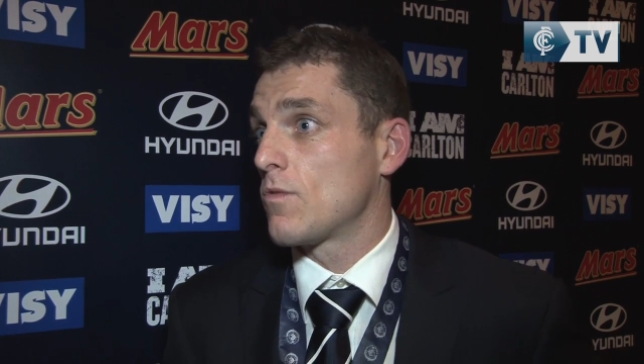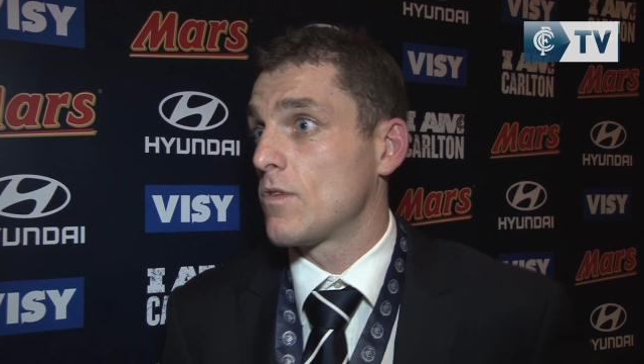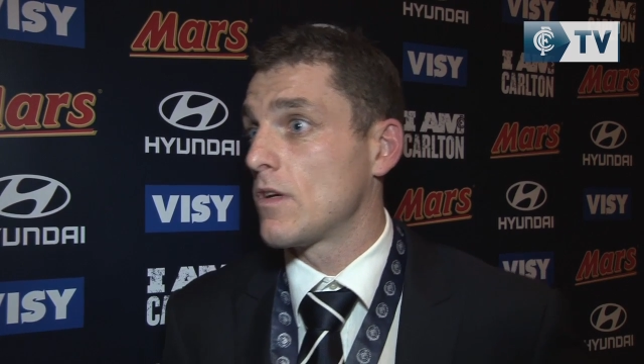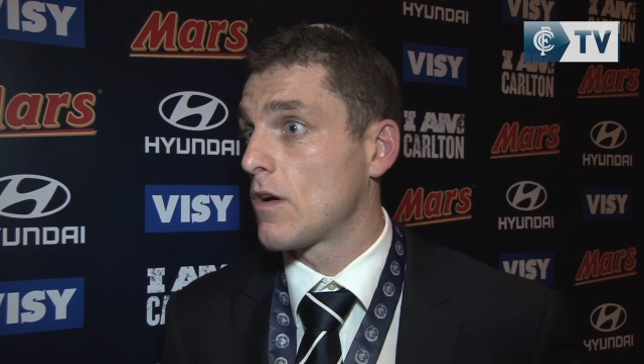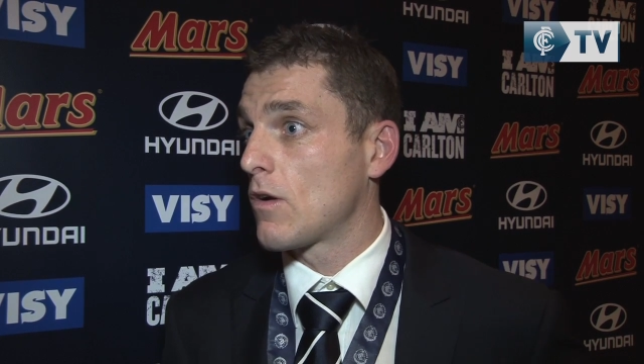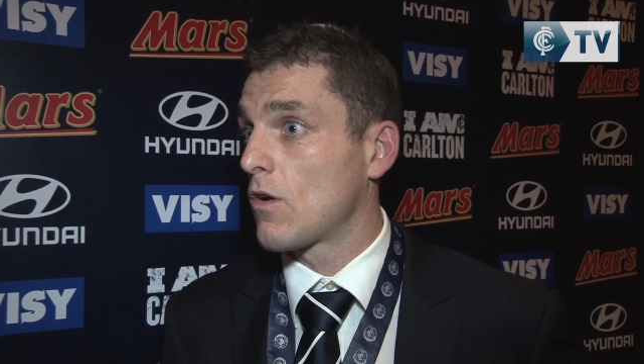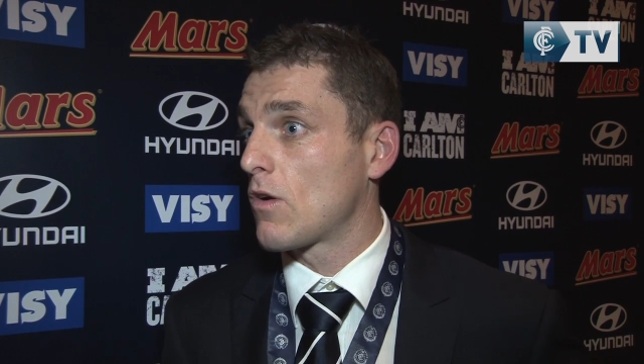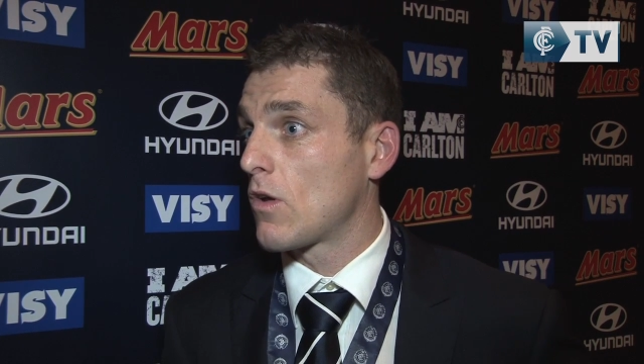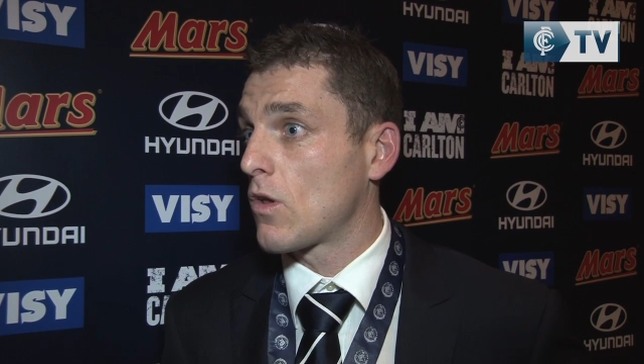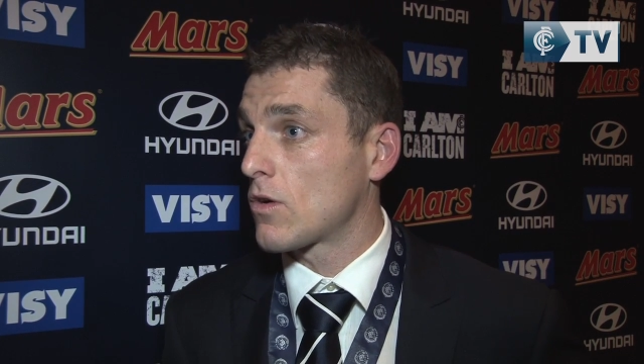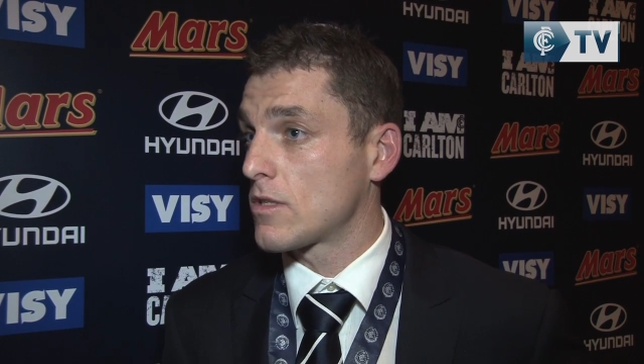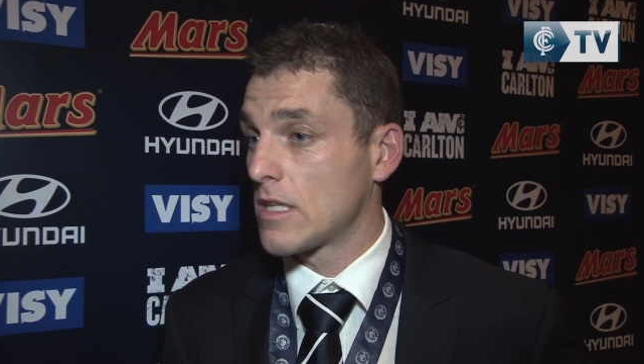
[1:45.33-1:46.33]
you know, I,
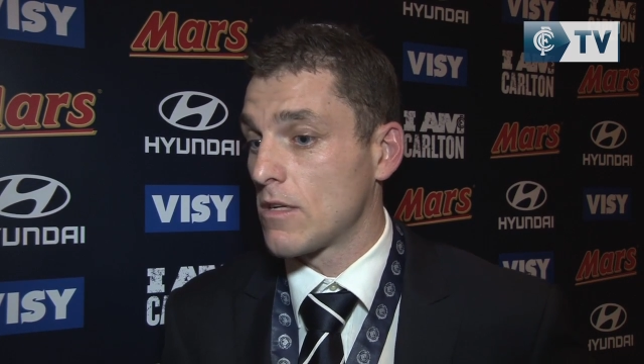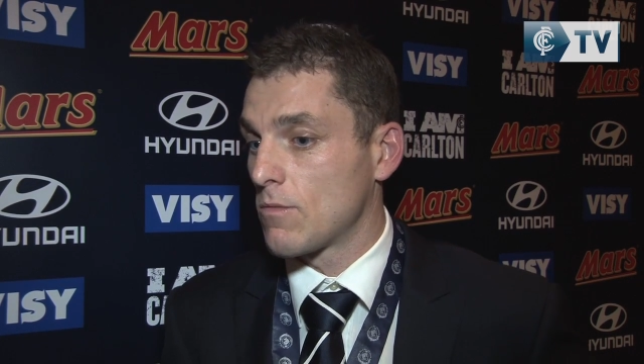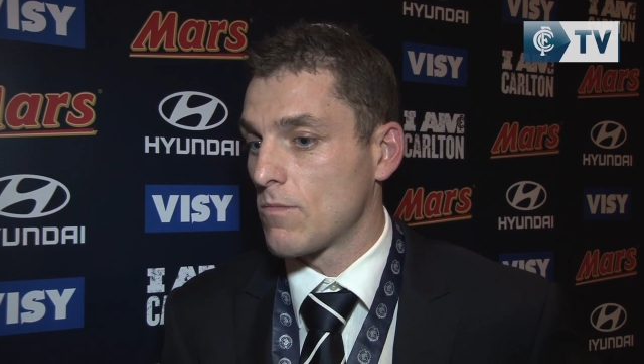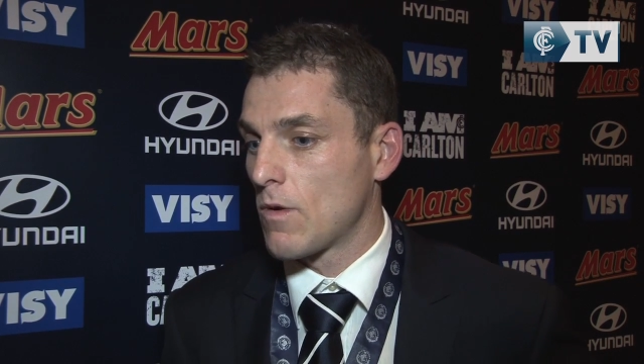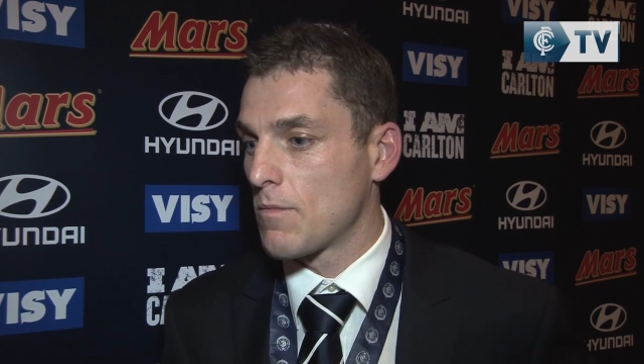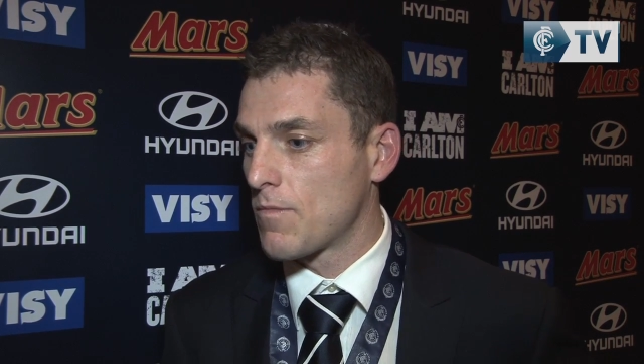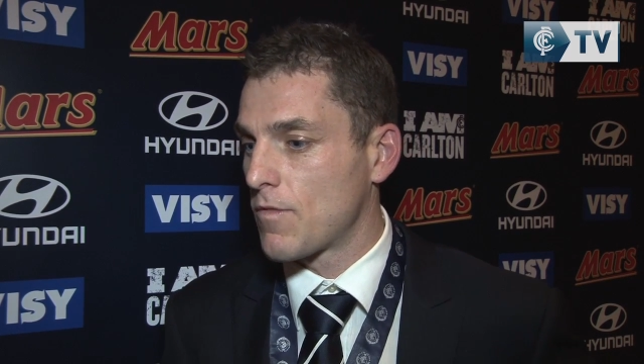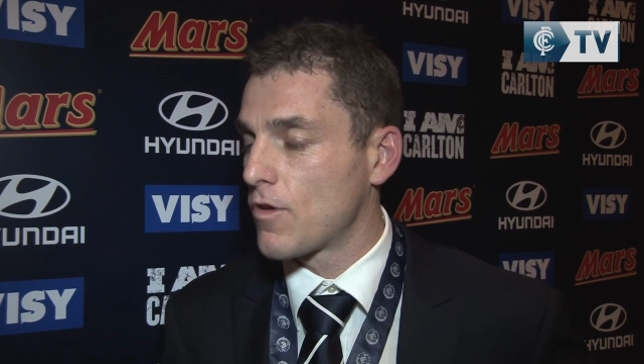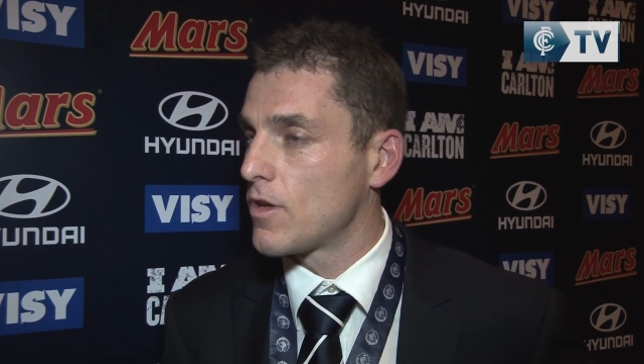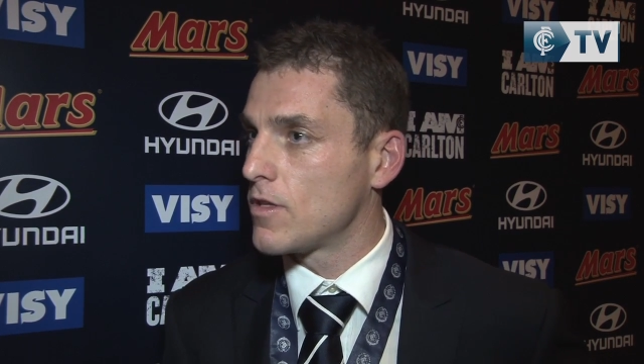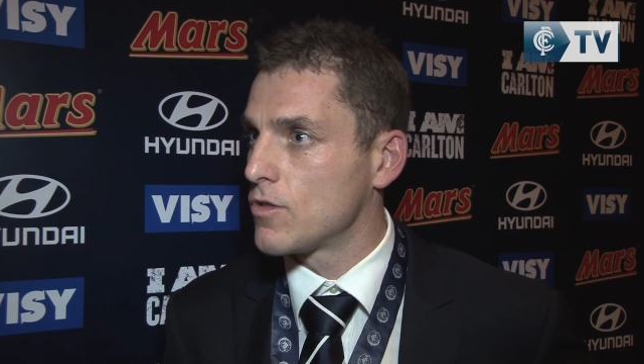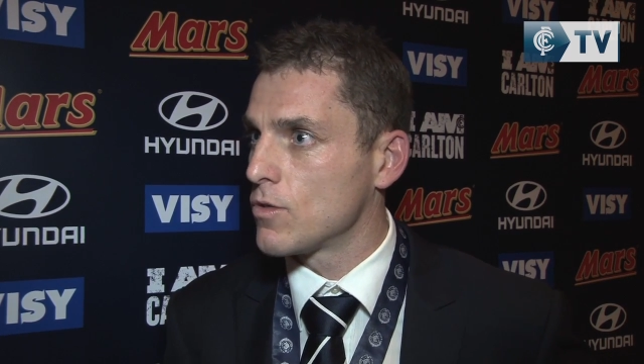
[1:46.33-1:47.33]
like I said, I'm
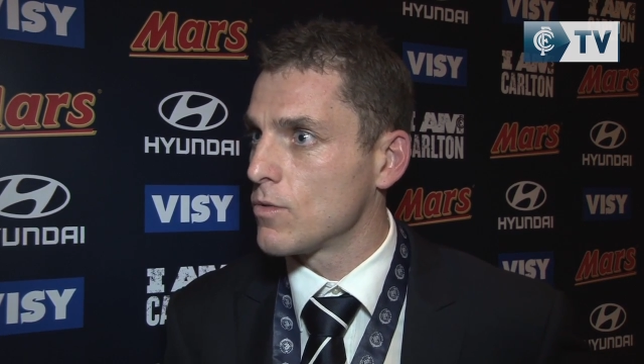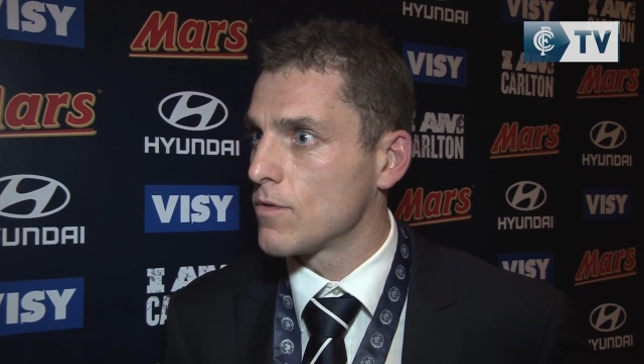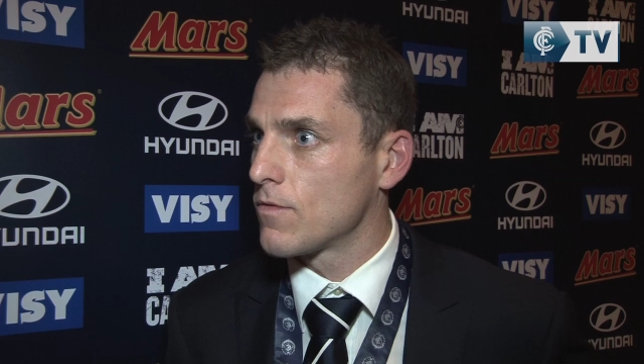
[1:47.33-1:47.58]
32